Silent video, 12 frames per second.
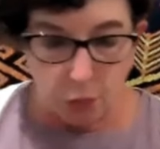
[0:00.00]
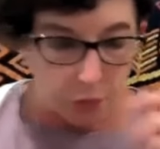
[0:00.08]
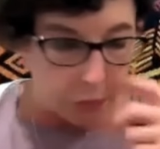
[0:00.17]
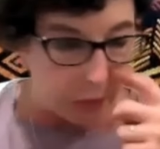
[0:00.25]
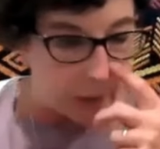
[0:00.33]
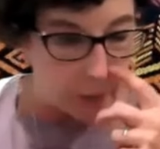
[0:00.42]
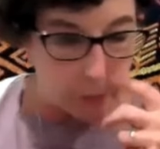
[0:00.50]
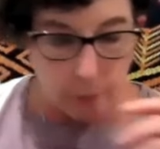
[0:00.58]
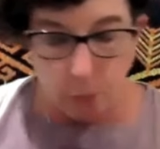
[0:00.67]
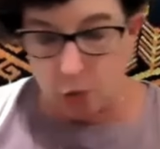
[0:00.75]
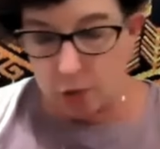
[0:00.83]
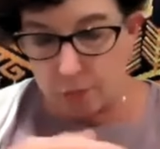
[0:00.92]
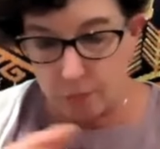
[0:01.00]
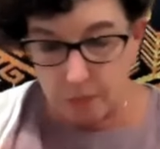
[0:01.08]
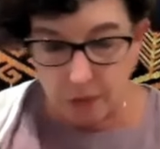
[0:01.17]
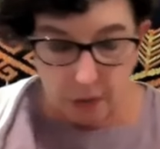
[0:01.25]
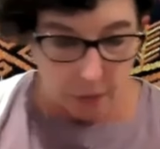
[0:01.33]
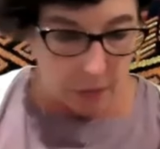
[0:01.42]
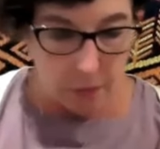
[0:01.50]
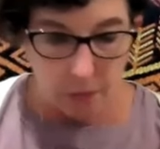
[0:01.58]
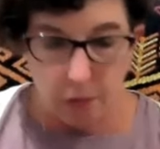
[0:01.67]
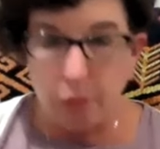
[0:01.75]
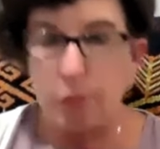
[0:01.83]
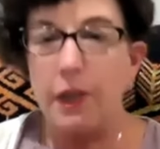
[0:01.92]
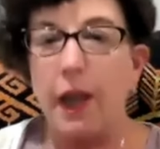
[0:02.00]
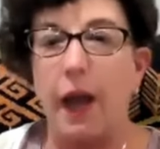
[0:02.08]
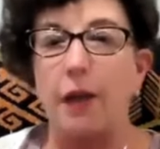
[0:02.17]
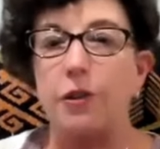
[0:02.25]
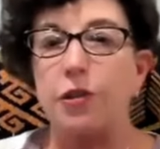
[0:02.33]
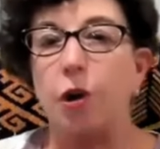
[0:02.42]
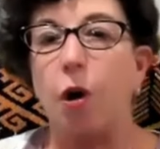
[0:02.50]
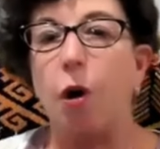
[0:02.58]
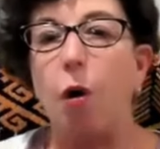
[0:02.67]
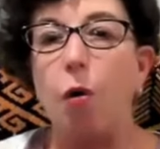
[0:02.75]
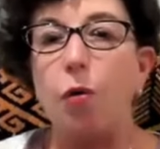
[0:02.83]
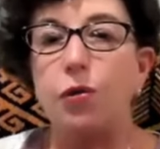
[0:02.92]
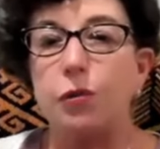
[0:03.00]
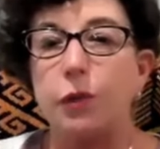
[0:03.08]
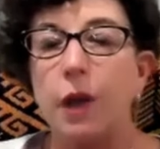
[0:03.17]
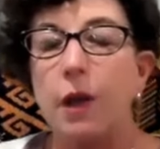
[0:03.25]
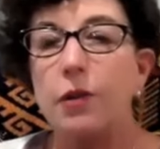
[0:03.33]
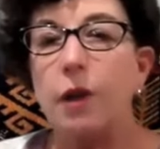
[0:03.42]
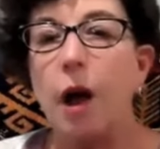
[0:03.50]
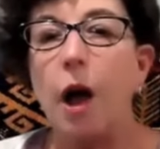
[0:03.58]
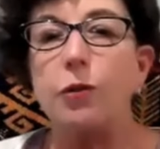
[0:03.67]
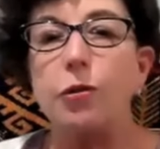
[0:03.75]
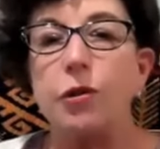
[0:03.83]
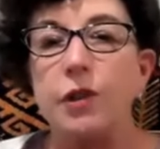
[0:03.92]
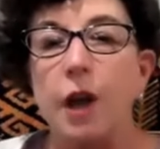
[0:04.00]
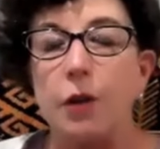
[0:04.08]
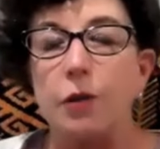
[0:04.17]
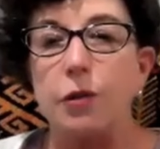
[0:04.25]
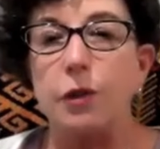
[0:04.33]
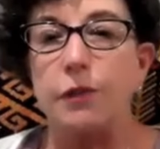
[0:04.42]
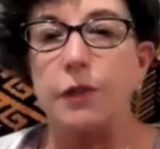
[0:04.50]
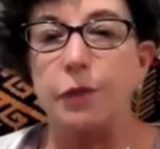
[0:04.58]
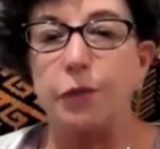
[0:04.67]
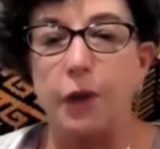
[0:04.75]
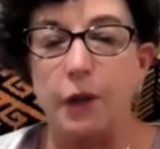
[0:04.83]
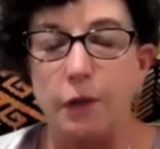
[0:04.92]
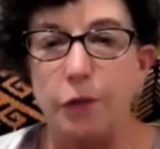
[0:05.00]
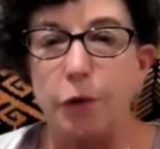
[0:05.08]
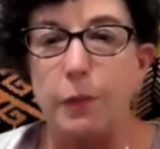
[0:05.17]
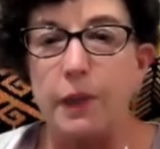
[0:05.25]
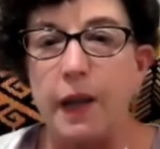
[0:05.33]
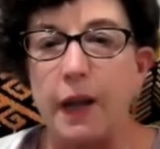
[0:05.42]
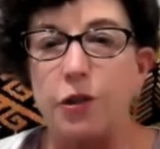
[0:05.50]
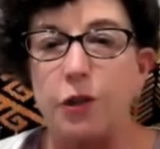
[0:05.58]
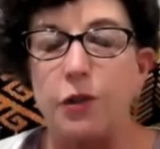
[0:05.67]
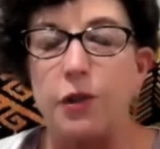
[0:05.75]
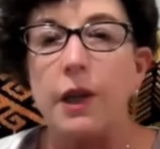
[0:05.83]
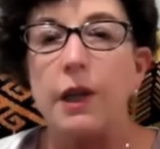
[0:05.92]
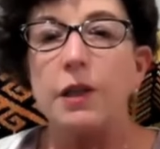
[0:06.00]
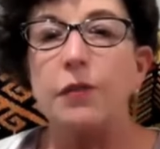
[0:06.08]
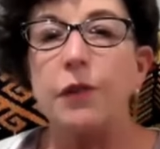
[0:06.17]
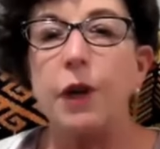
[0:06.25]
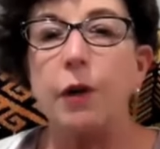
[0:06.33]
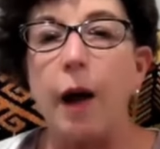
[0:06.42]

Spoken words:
random, but more, just a whole hundreds and hundreds of different fermentations to figure